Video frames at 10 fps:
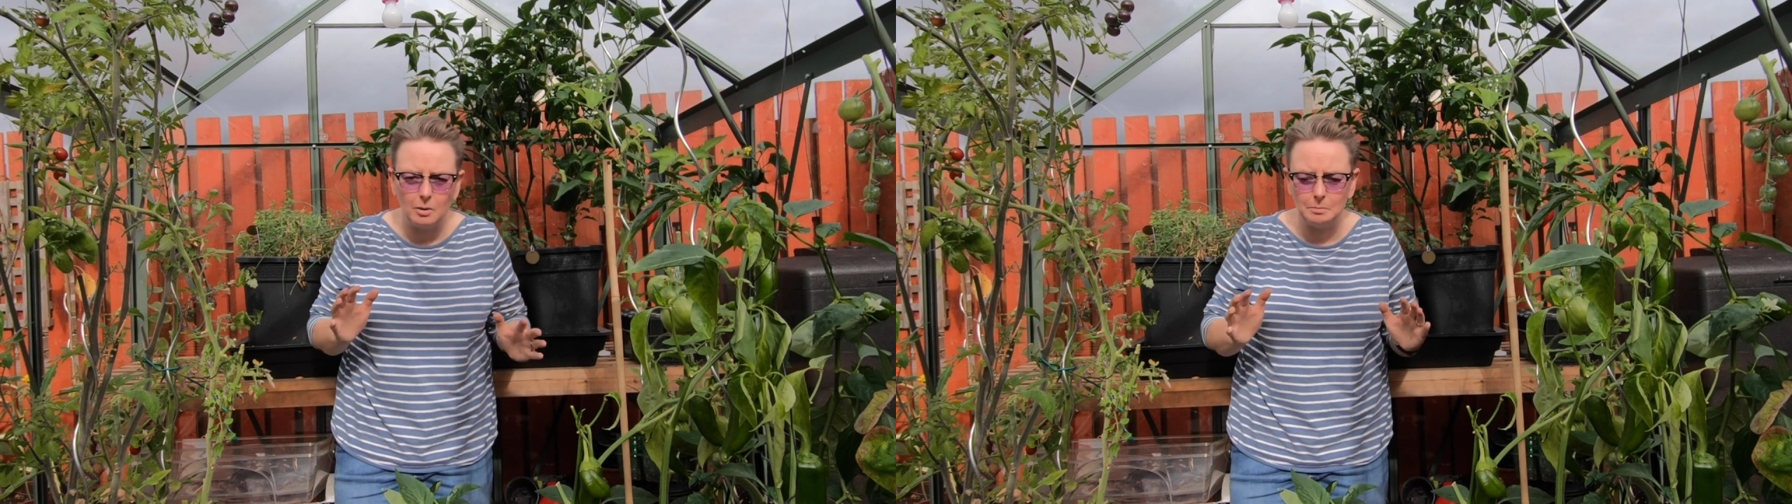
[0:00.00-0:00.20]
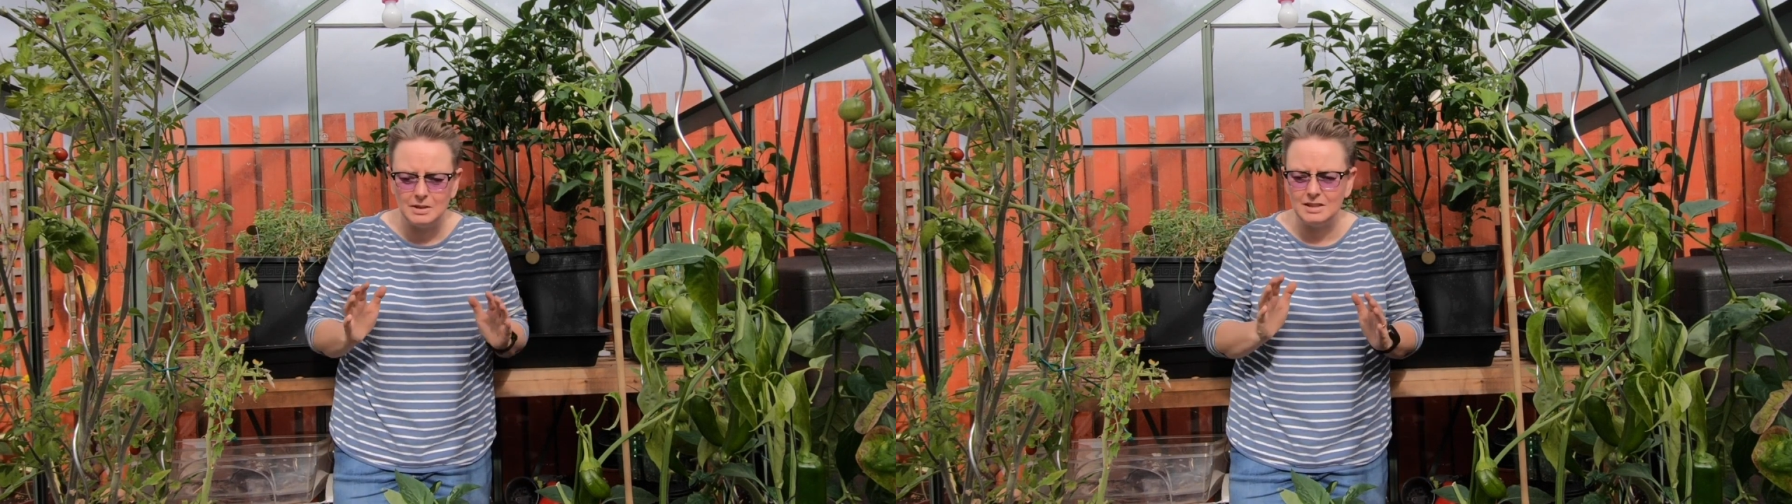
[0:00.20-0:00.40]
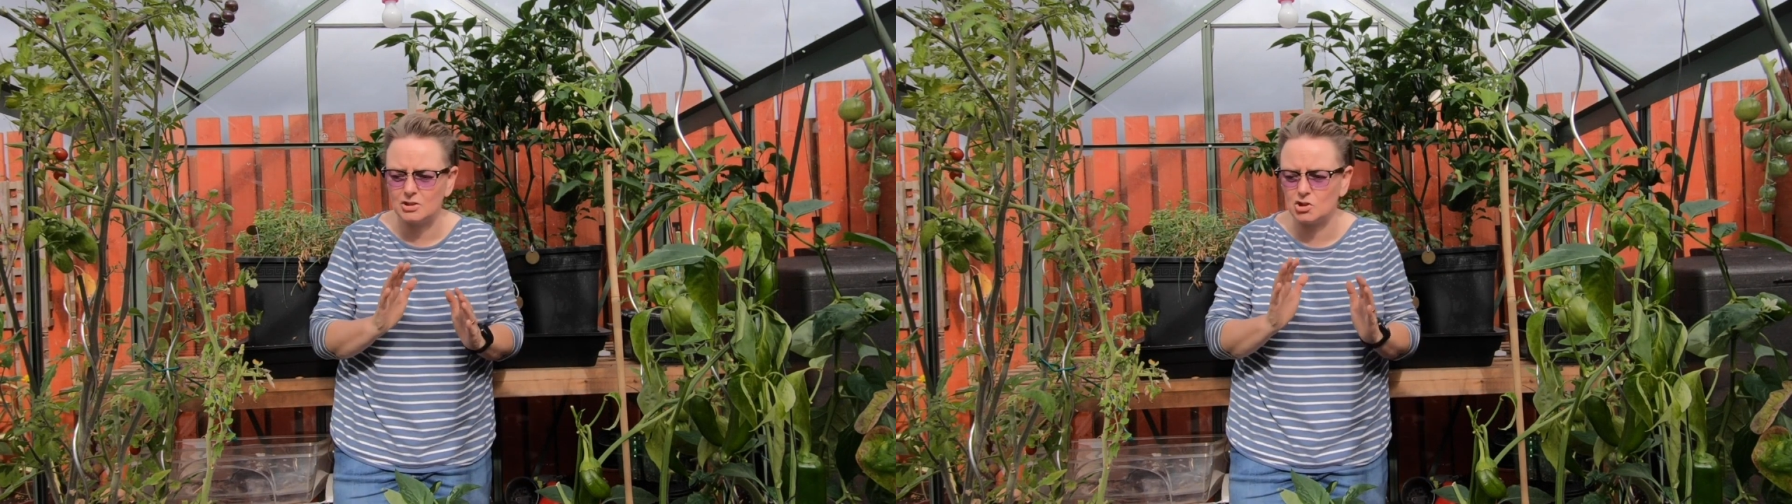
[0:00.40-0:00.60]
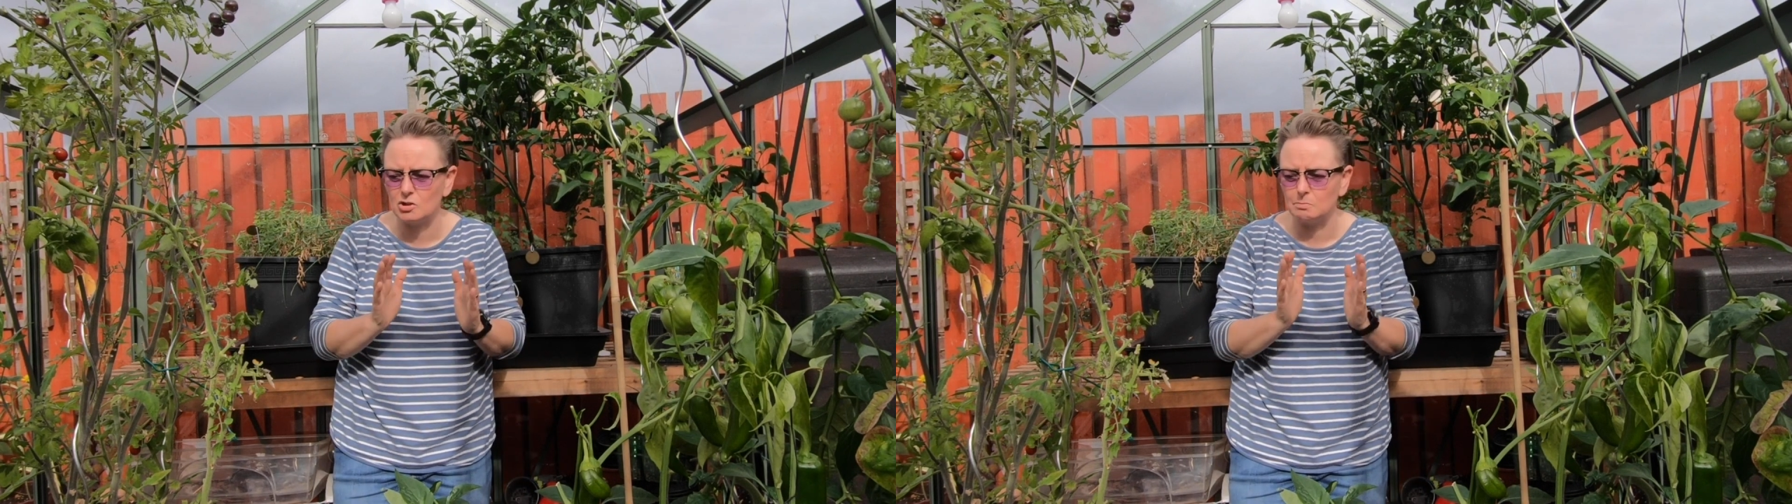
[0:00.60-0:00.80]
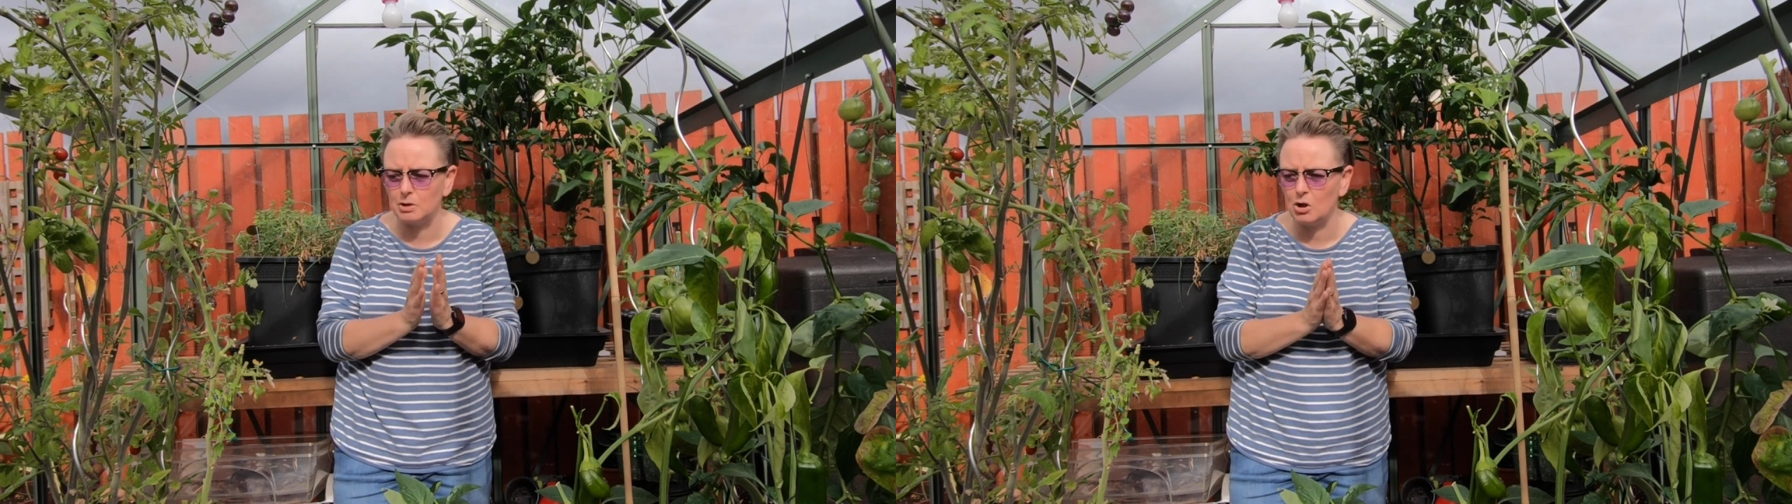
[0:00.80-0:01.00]
upbeat this
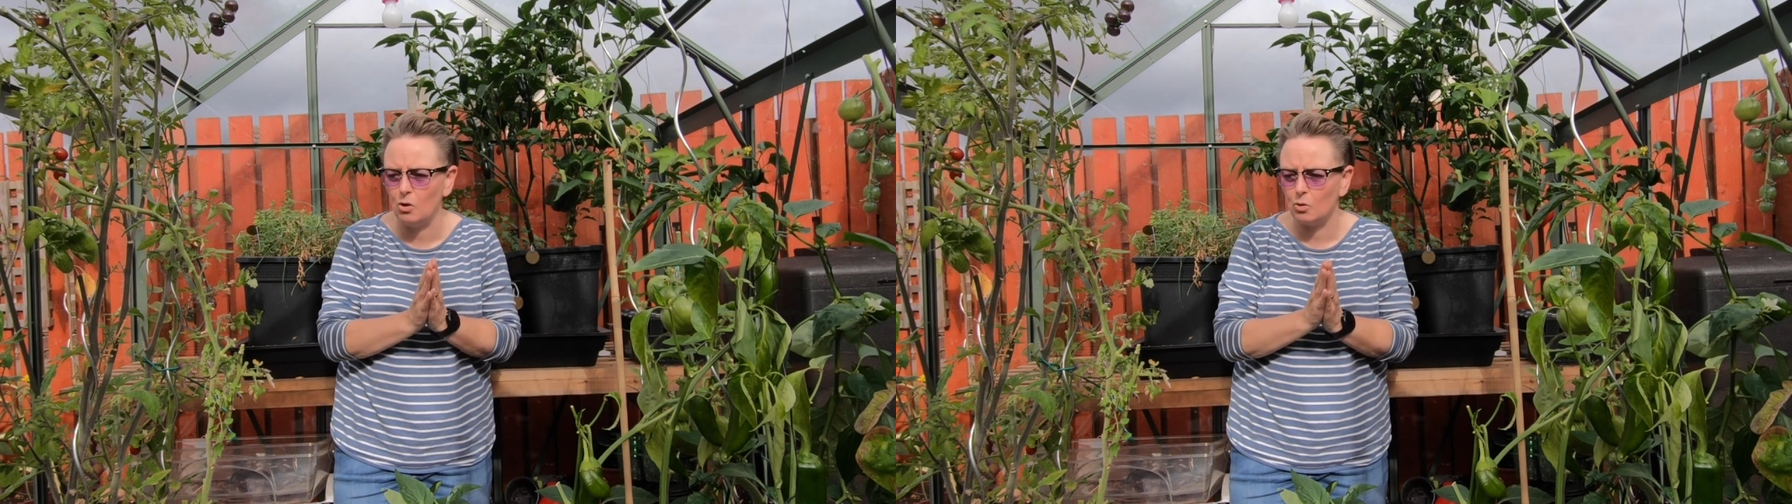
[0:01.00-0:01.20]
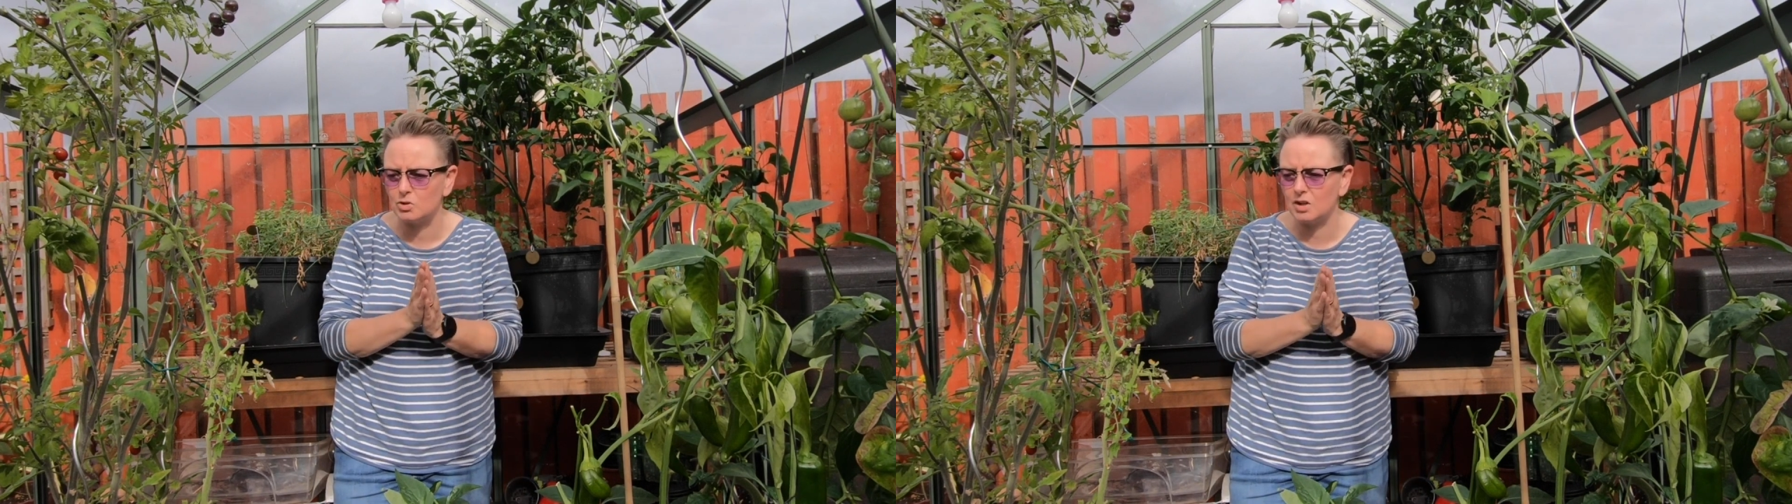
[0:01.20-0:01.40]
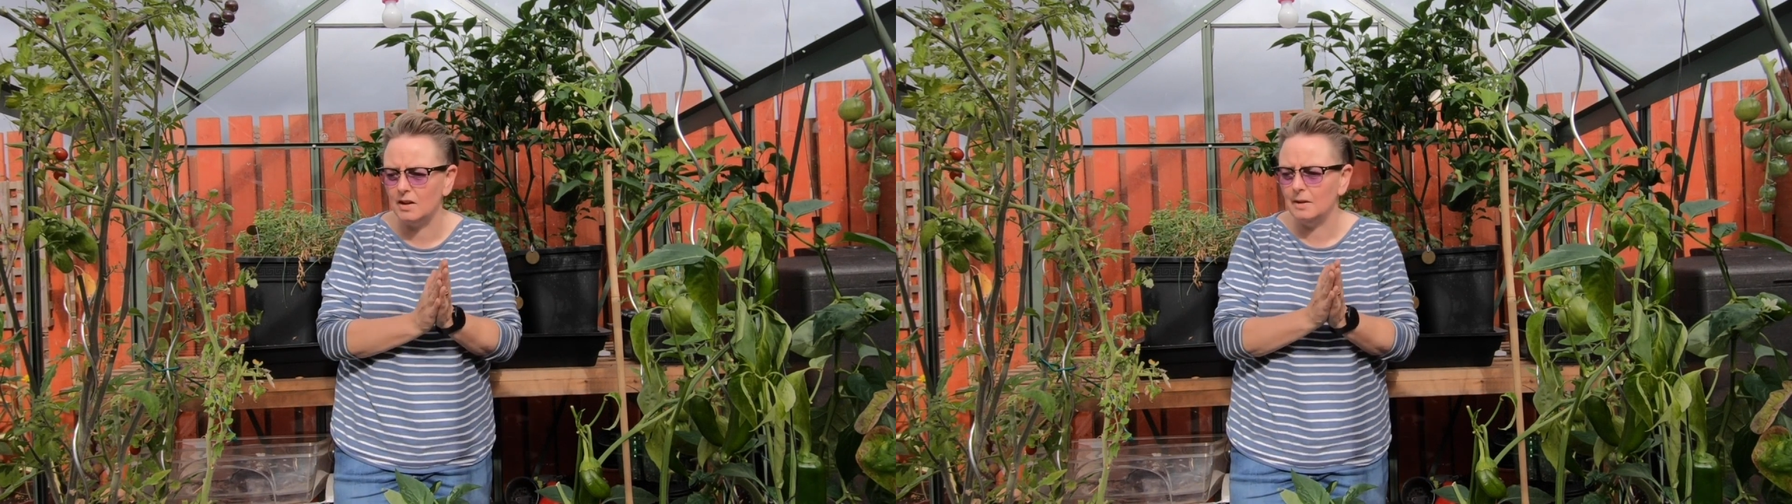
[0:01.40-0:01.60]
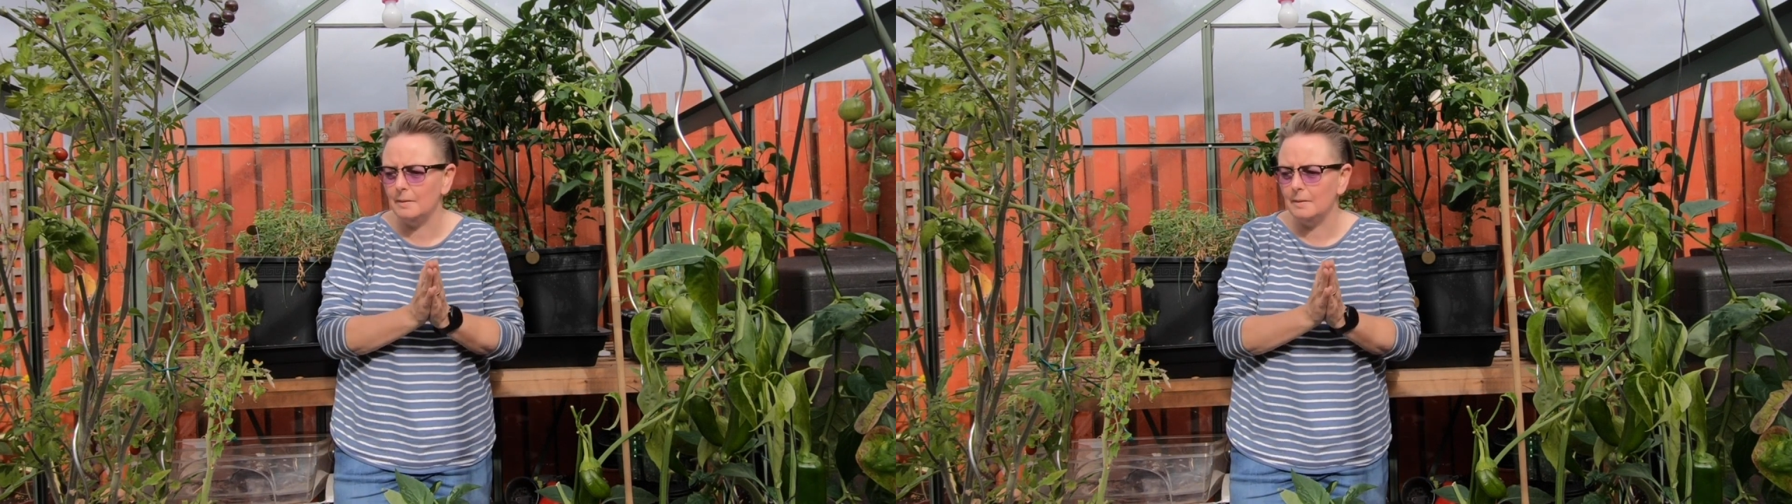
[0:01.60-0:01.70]
year because